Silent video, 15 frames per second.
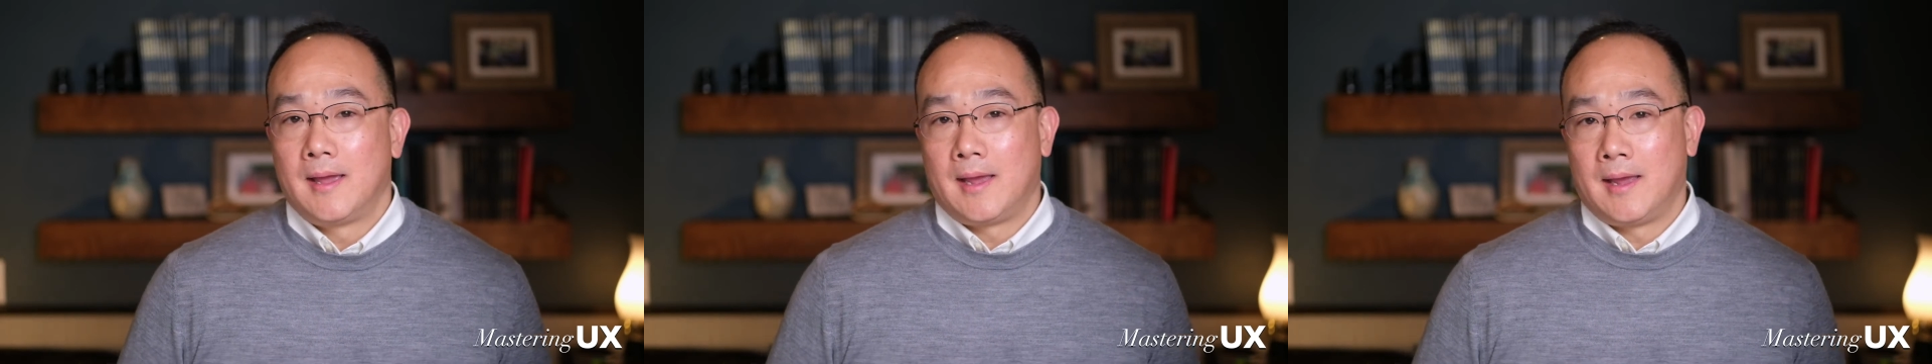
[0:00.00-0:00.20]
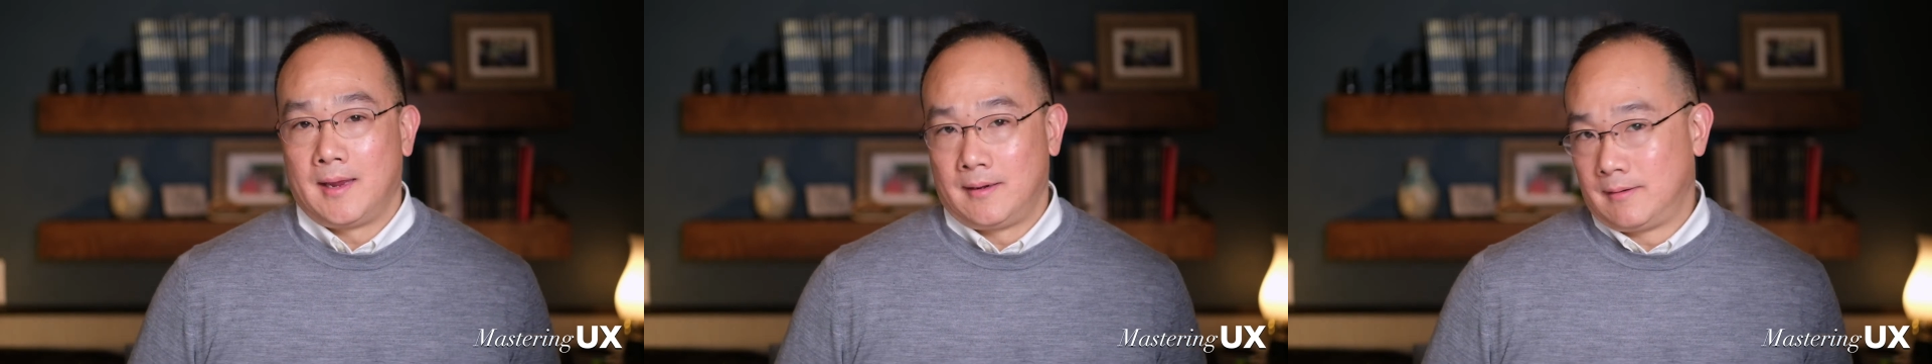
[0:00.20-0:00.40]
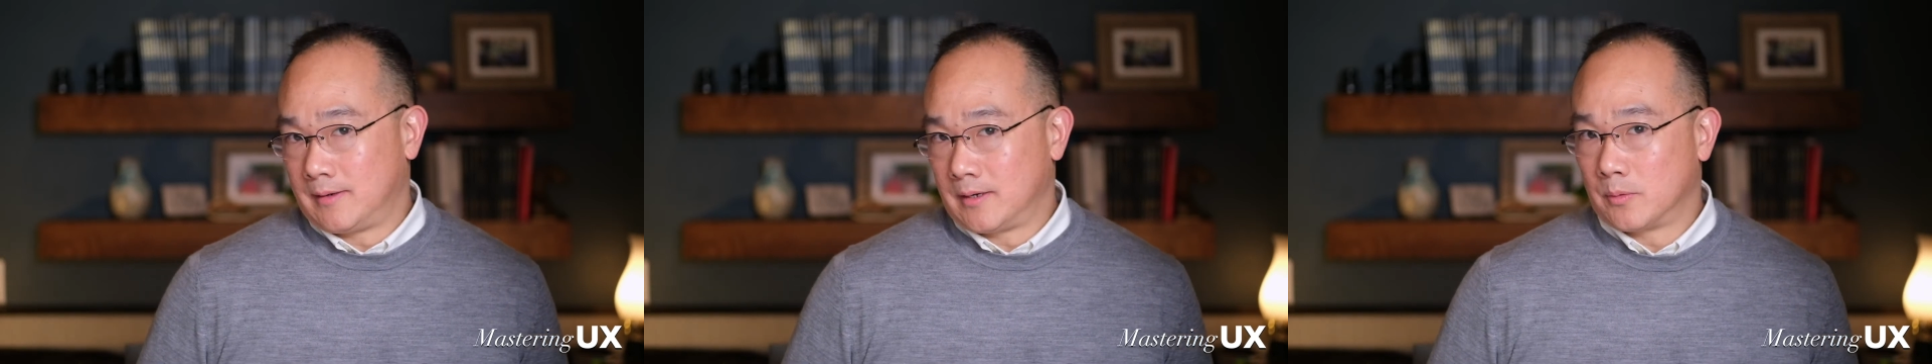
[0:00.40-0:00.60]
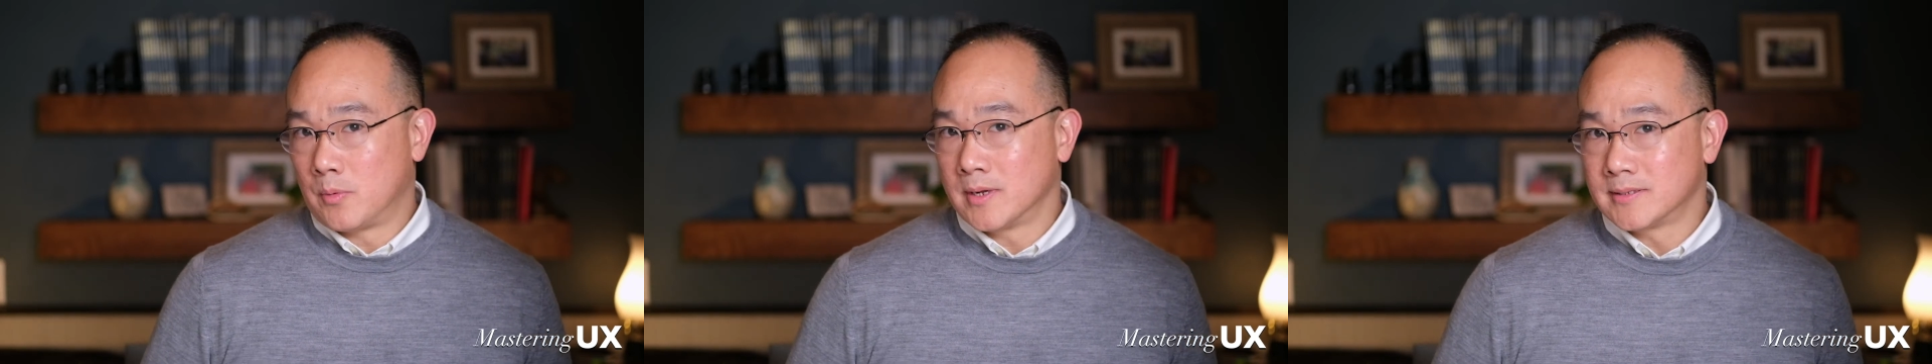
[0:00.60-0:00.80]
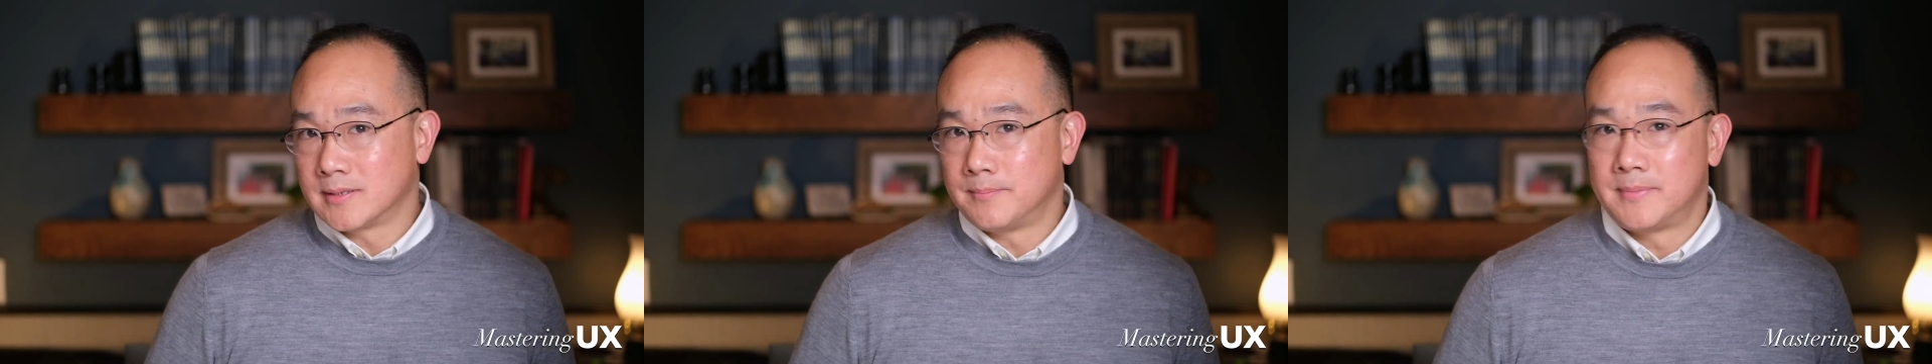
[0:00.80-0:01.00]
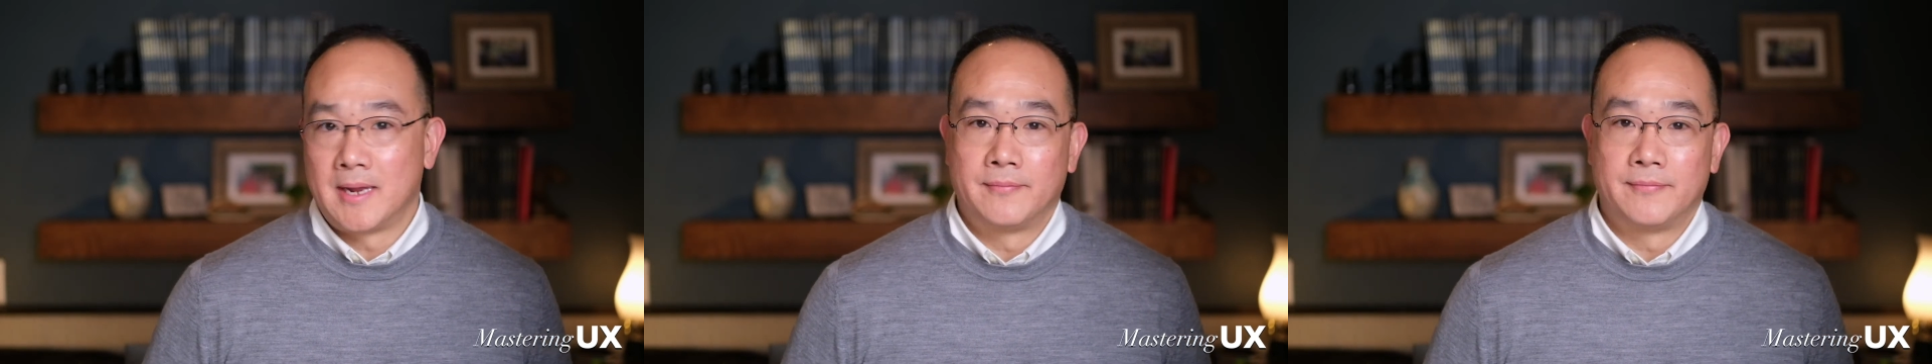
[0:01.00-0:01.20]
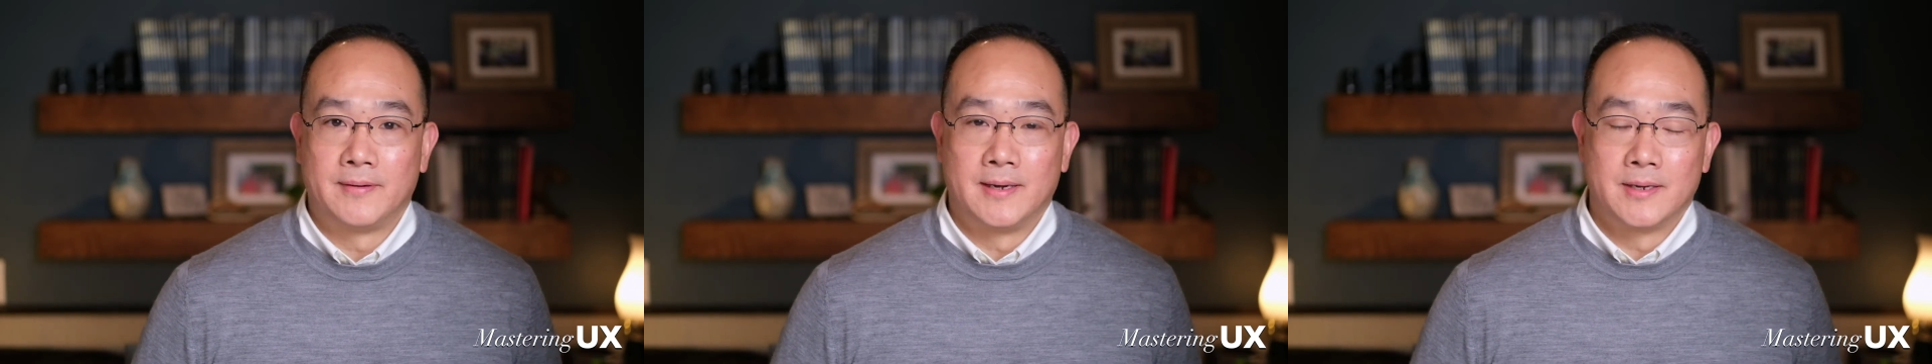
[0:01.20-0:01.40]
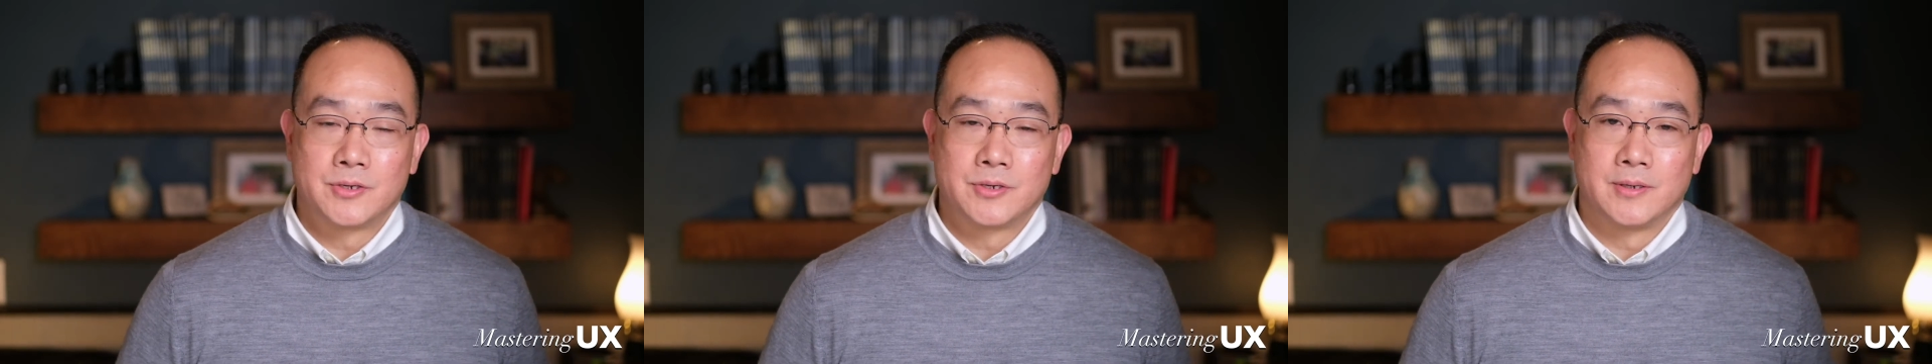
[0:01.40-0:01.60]
And there was some
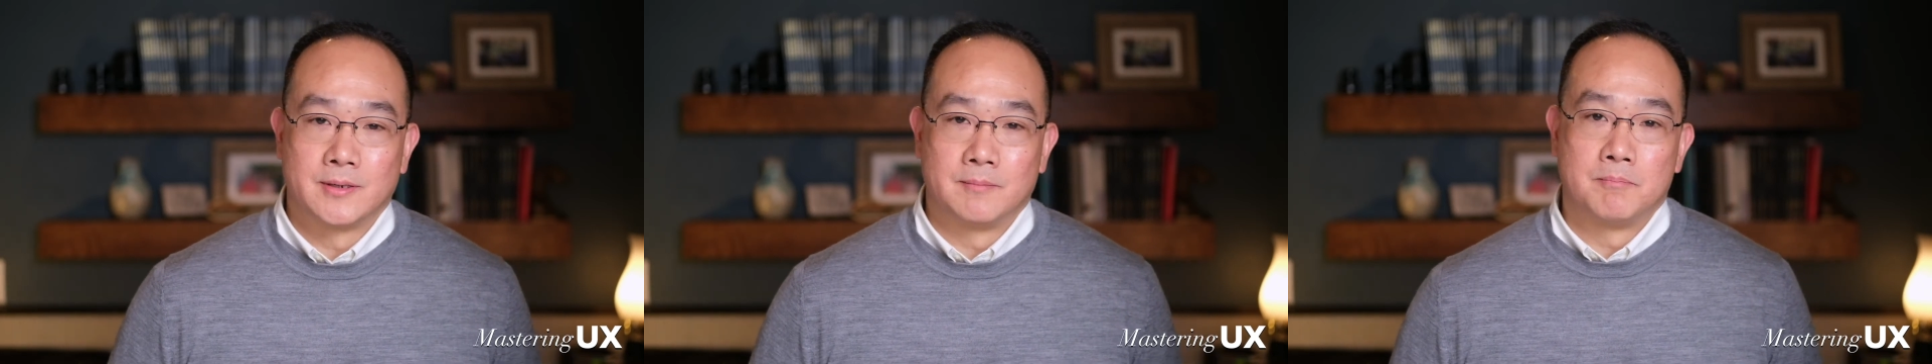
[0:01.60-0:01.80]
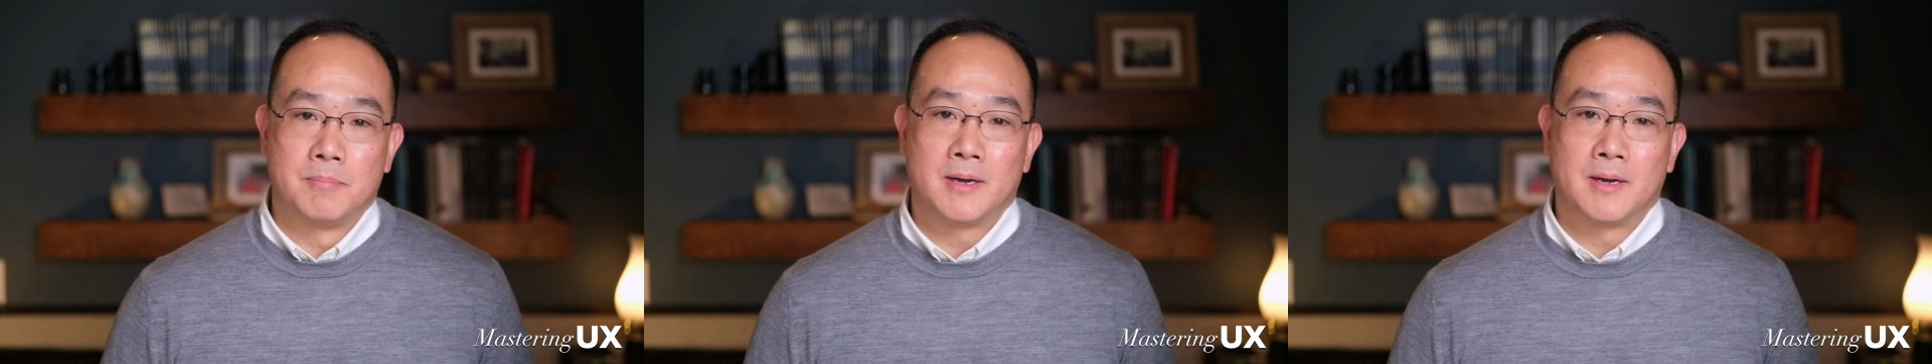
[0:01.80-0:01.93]
definition,